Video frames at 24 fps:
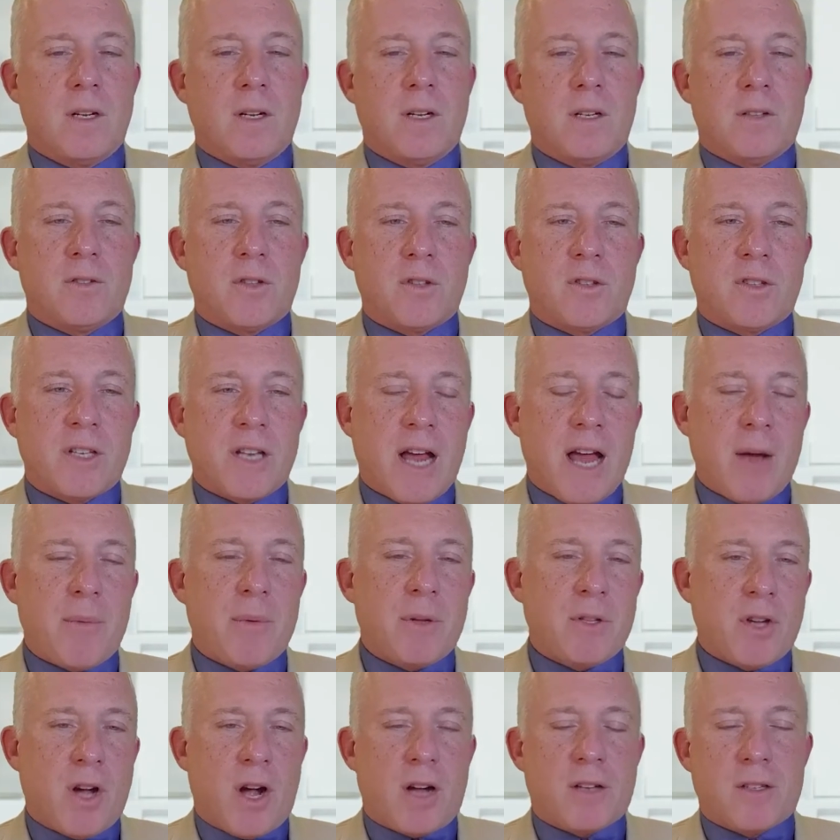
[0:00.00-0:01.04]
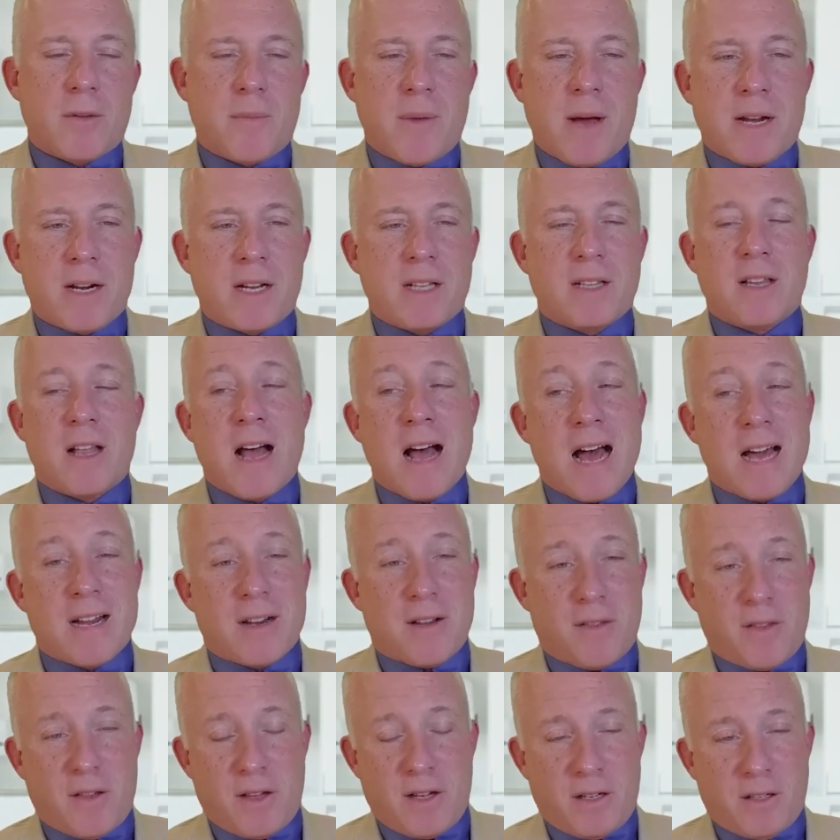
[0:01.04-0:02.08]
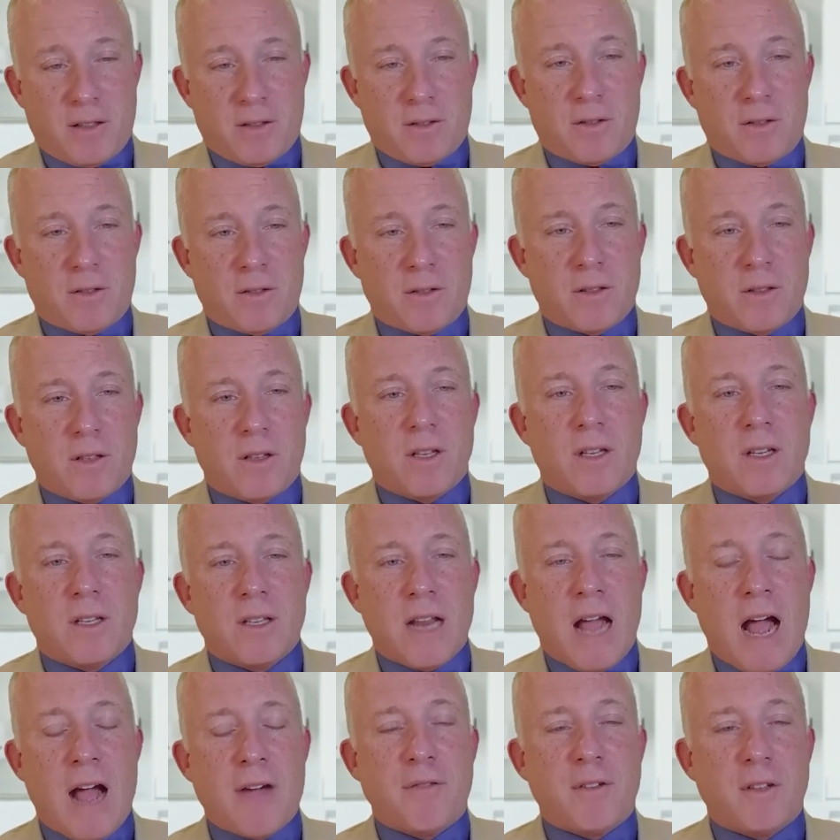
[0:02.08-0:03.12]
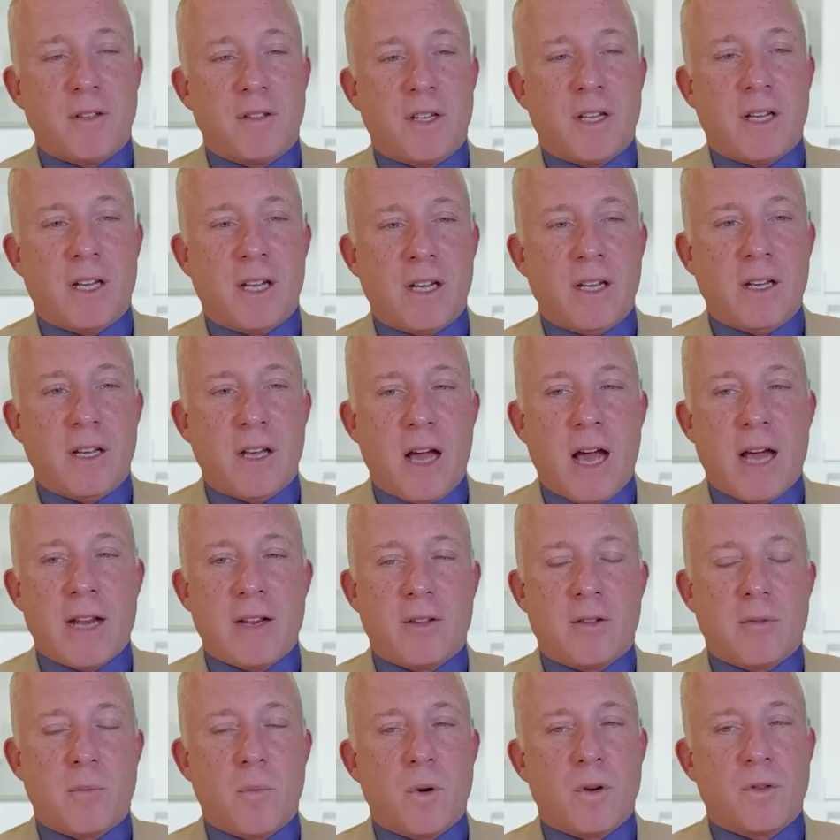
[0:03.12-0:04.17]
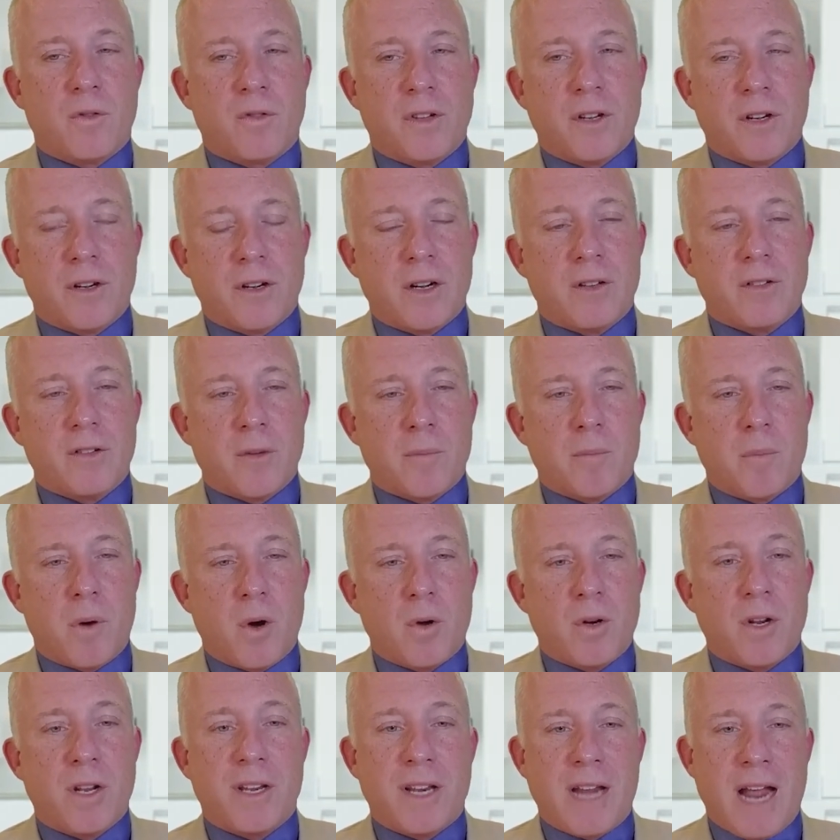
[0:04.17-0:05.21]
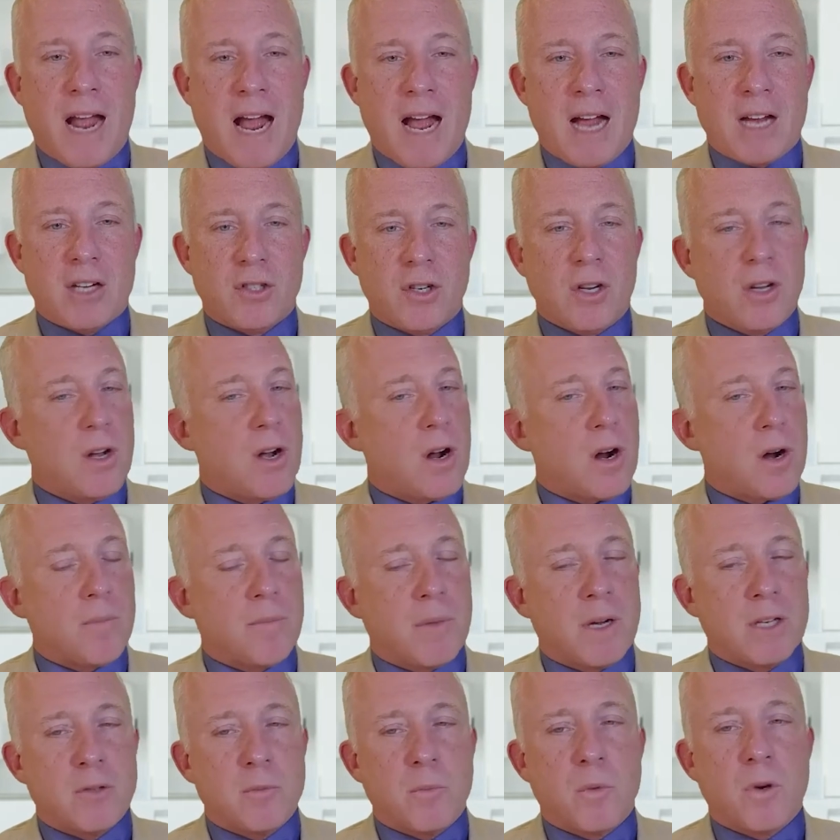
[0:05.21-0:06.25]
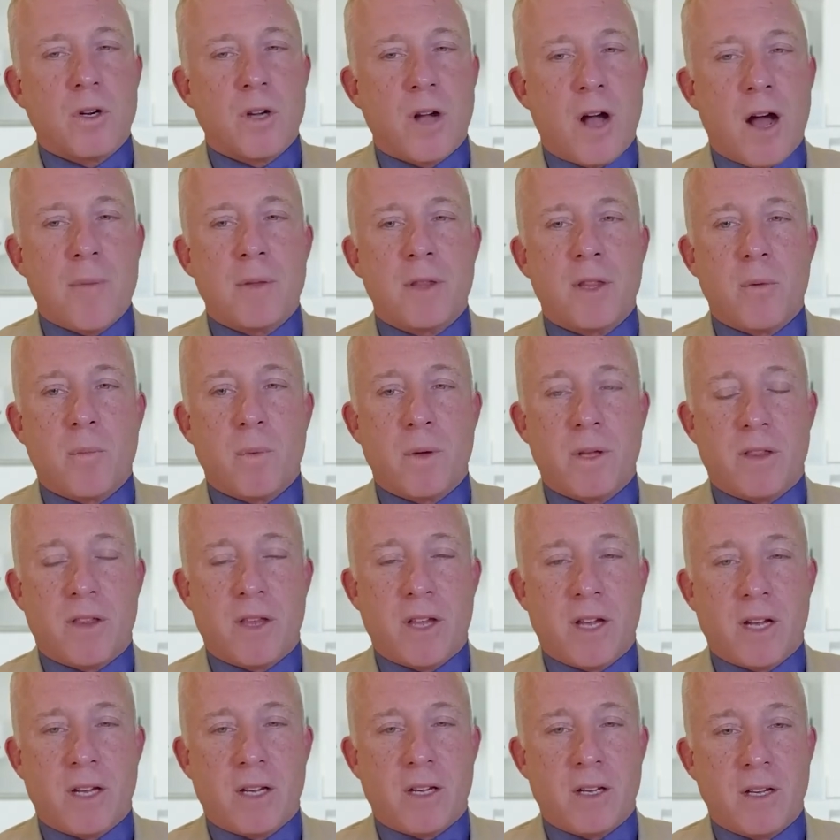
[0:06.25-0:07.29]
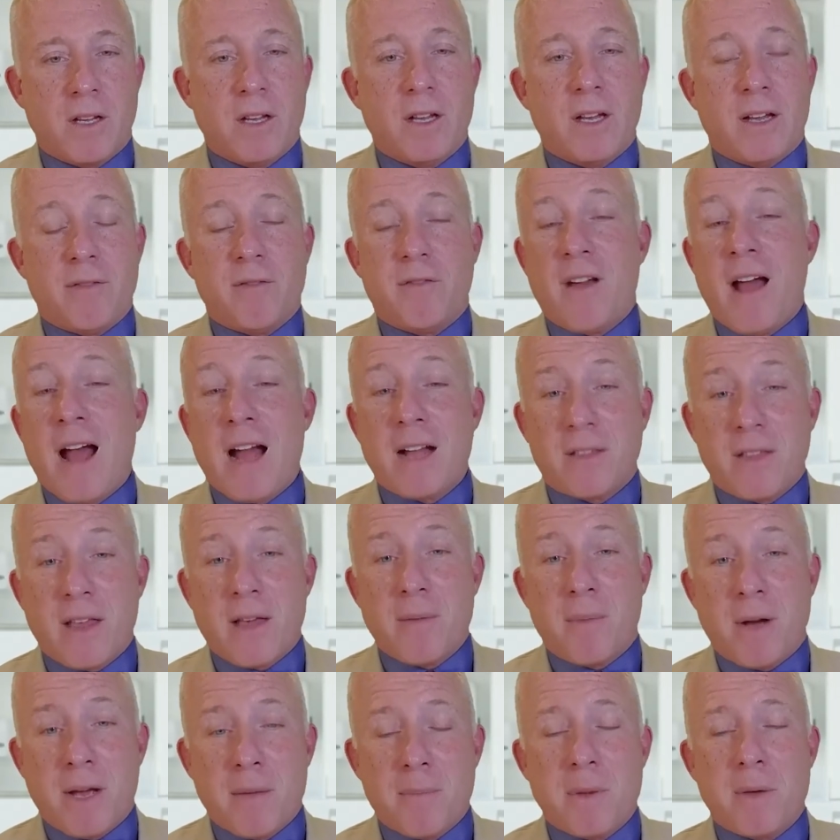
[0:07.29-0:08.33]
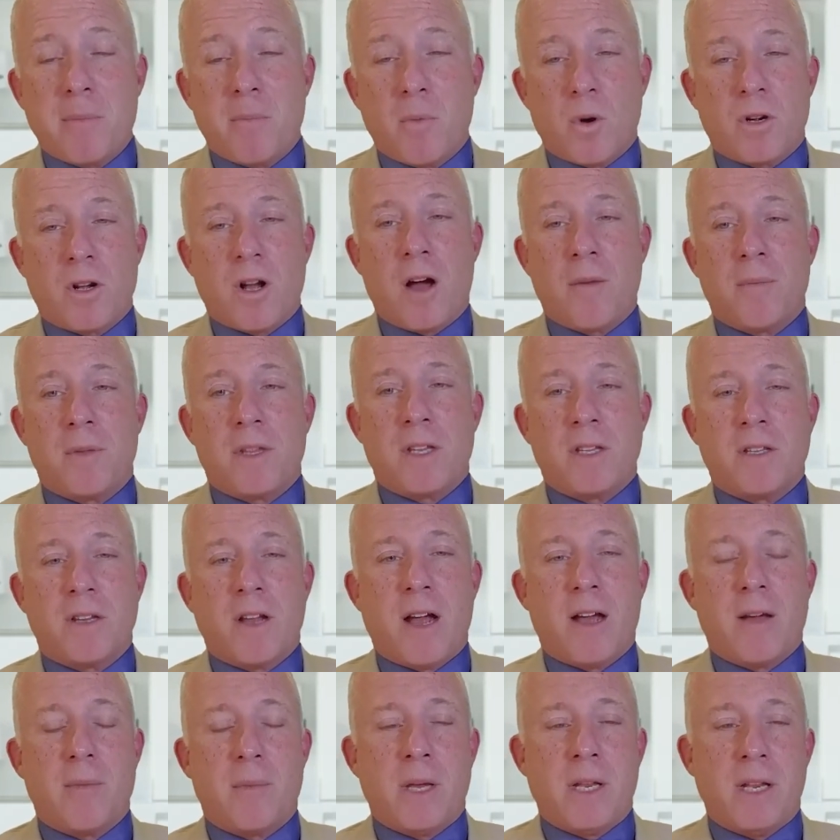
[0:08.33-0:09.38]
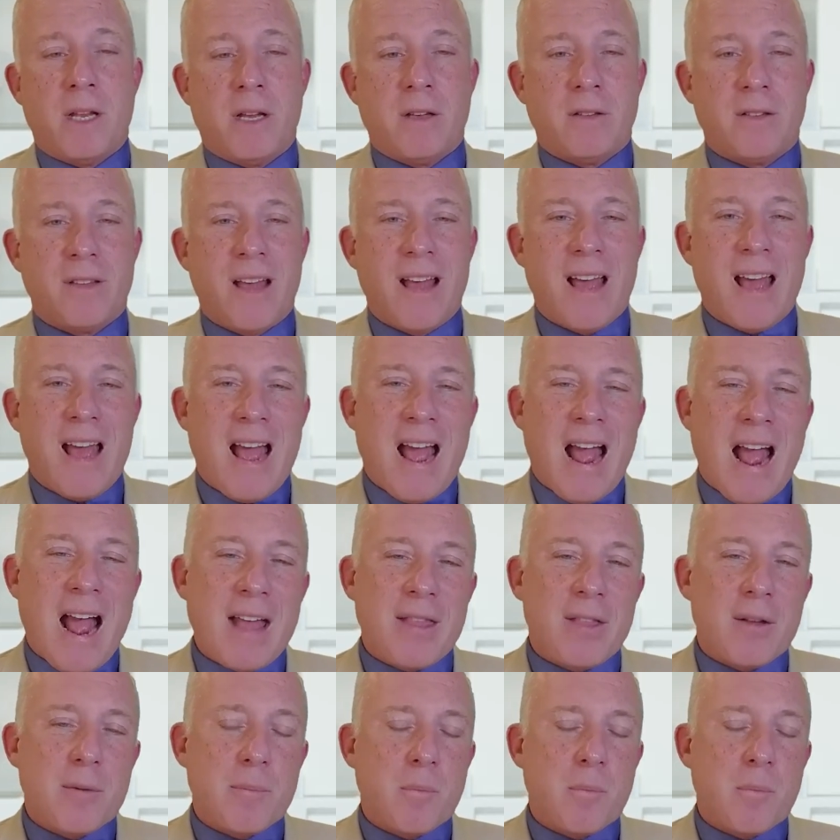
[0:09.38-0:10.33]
So today we talked about a lot of things. N A F L D and its more serious component, NASH, are much more common than we think. In fact, they might be more common than diabetes, and they're